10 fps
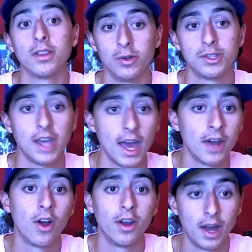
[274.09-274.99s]
Those again
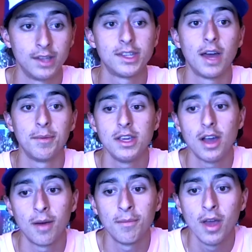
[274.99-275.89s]
are on Nonstop
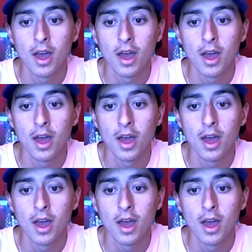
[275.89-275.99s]
Ecom.